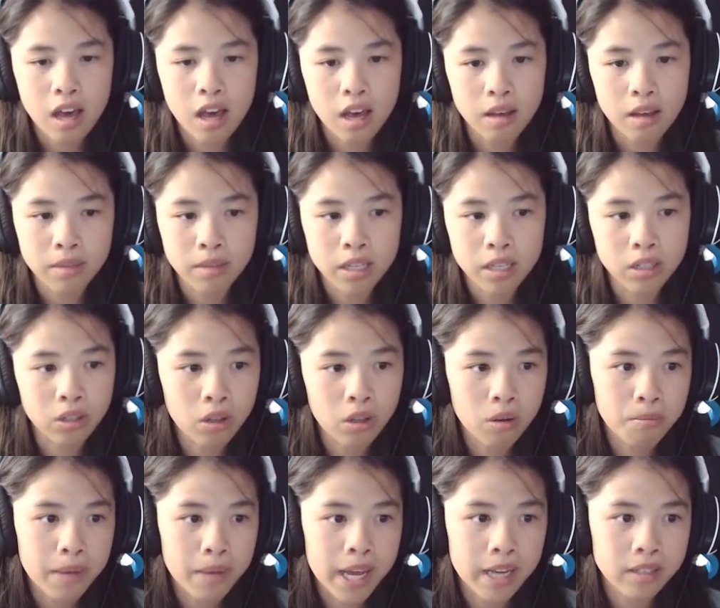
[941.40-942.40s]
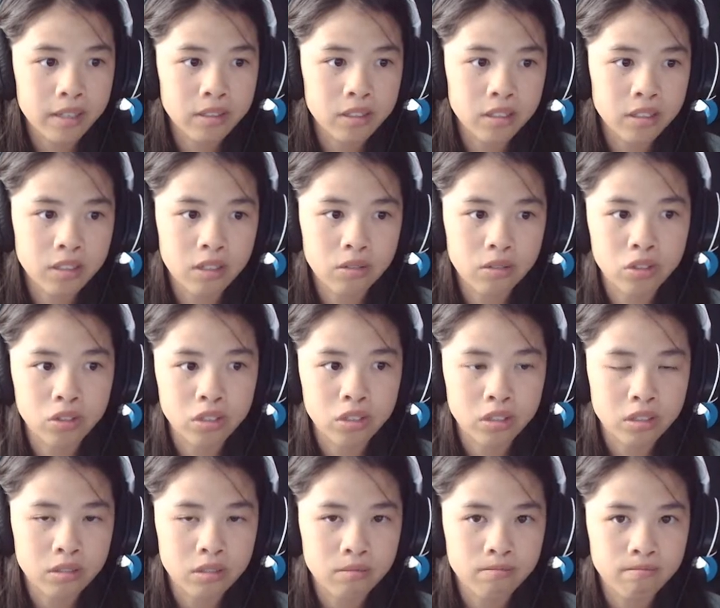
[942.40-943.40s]
it'll go back to
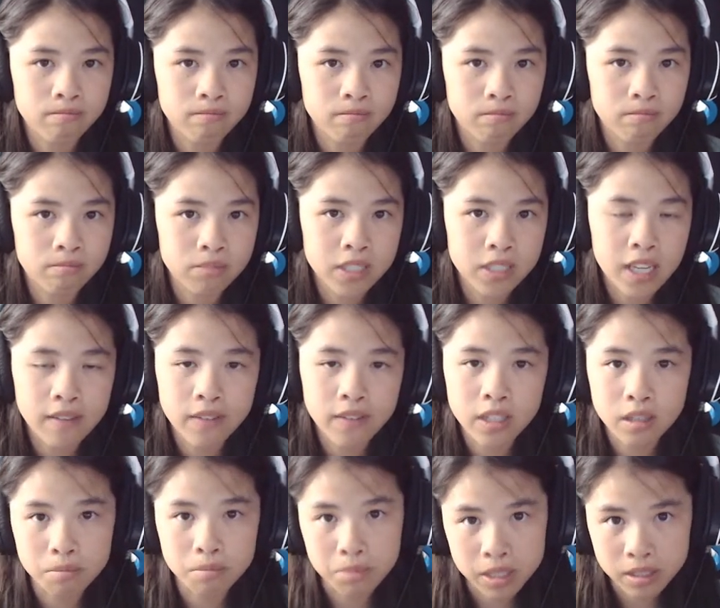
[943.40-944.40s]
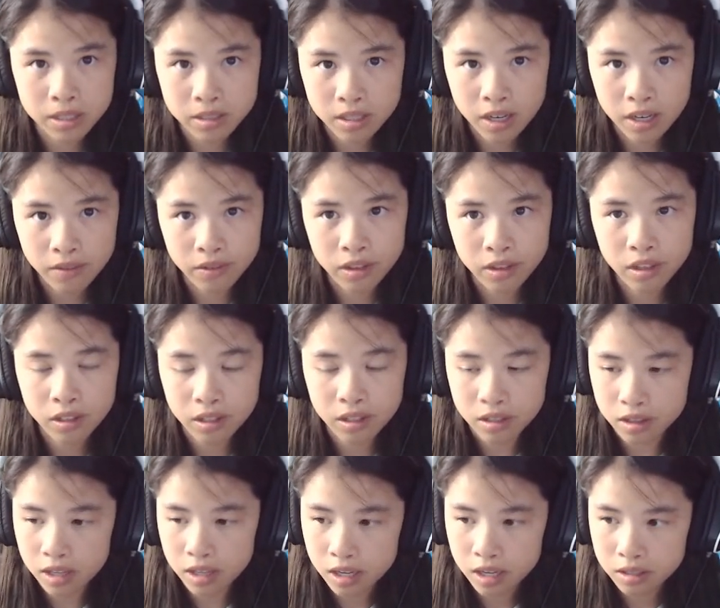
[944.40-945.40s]
just saving the bees and everything
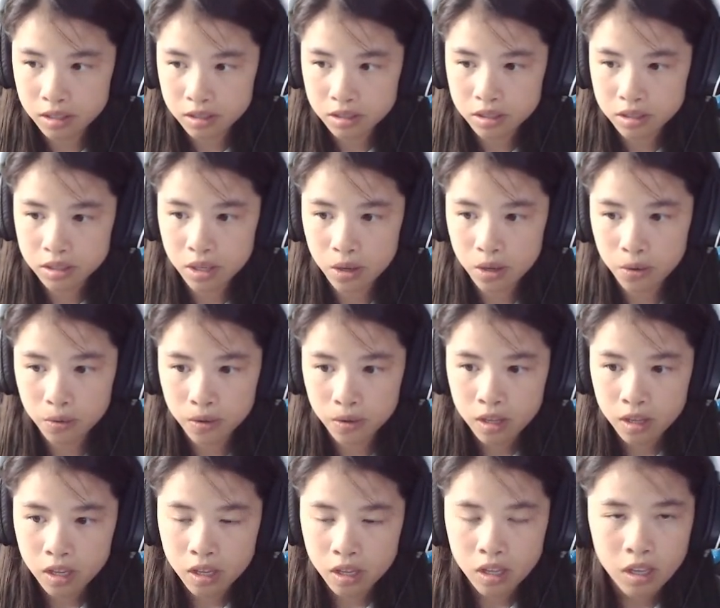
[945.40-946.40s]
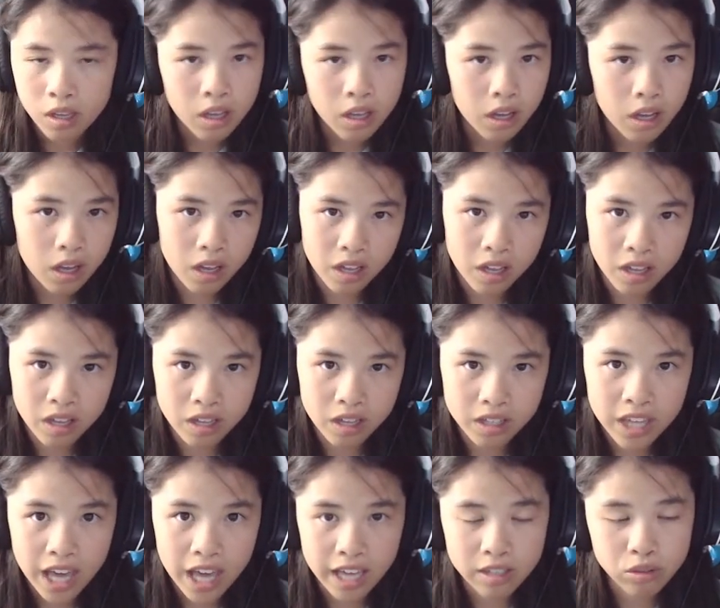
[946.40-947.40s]
like that. So
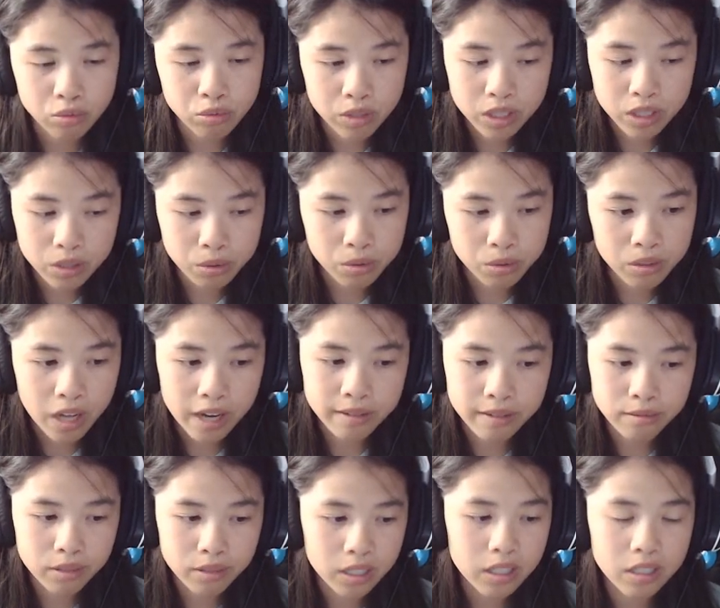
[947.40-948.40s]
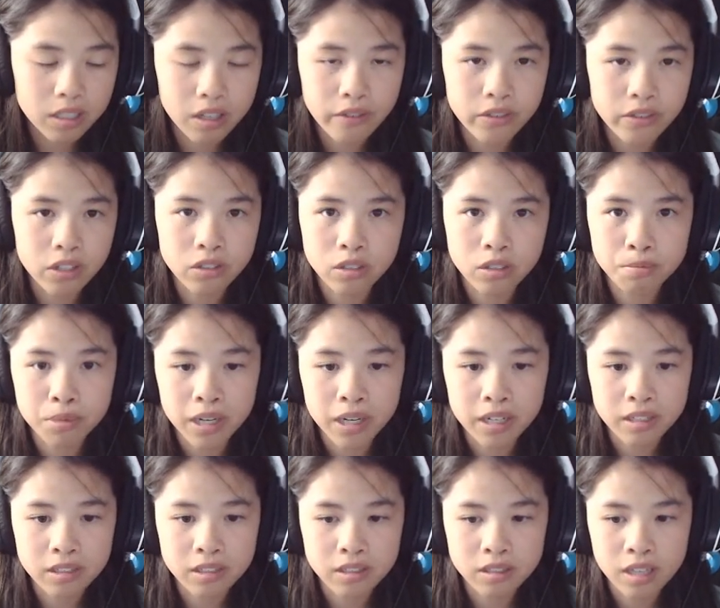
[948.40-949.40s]
yeah, it's really cool. I really love those
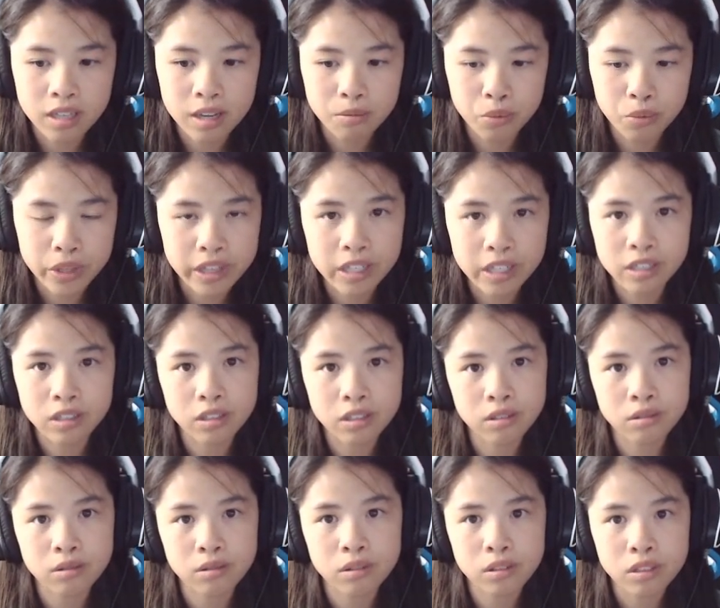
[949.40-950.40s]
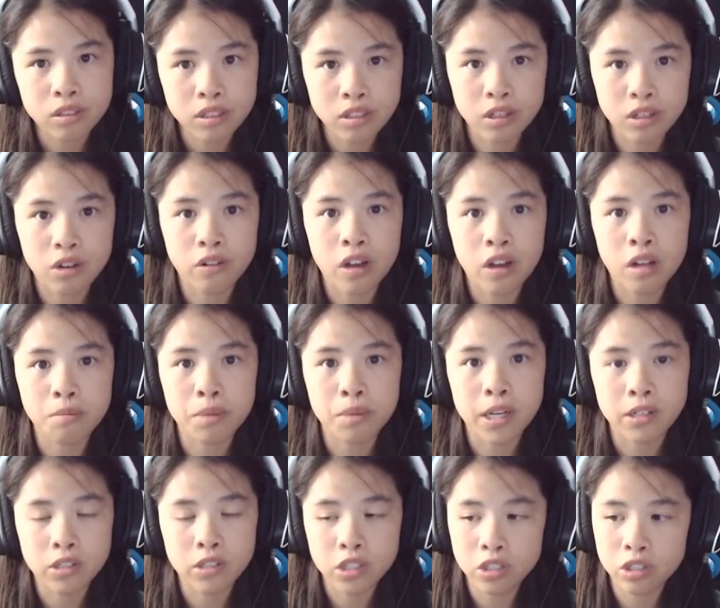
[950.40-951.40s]
brands and what they do to help
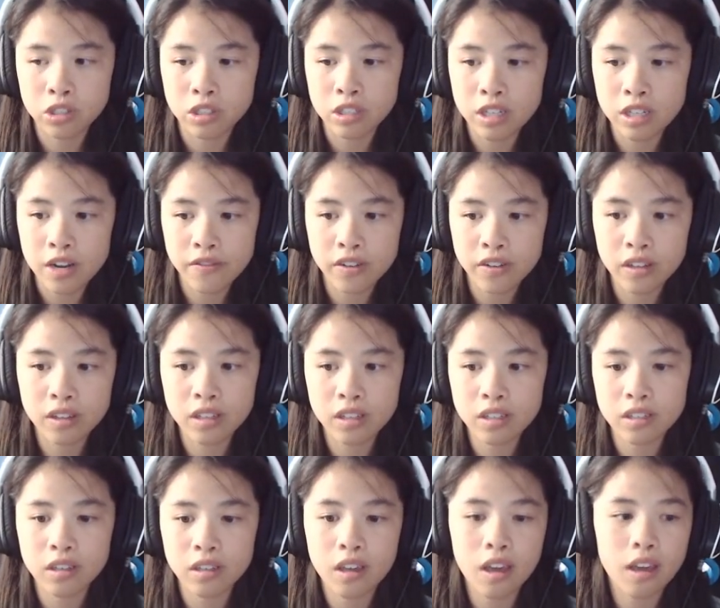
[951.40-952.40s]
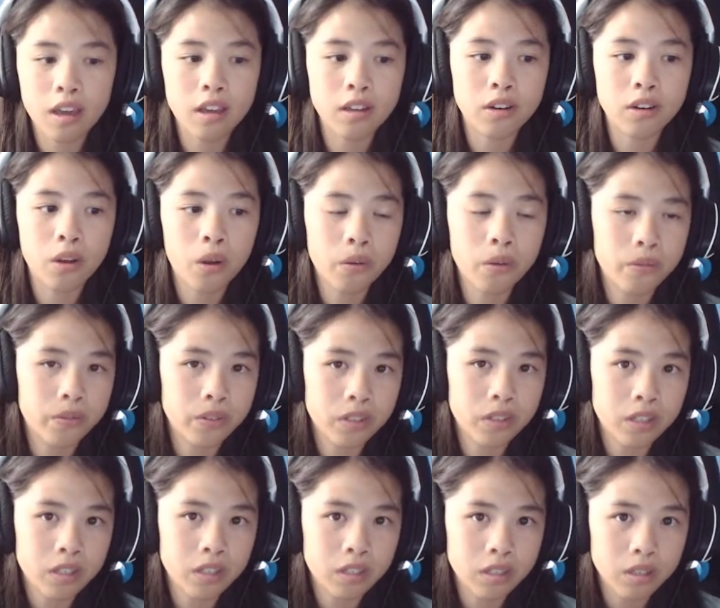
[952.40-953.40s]
out Earth and everything. And
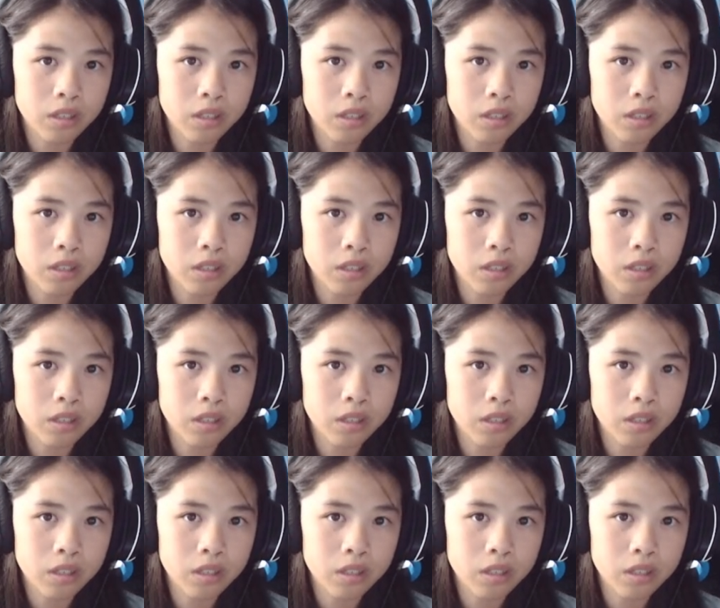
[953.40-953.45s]
hopefully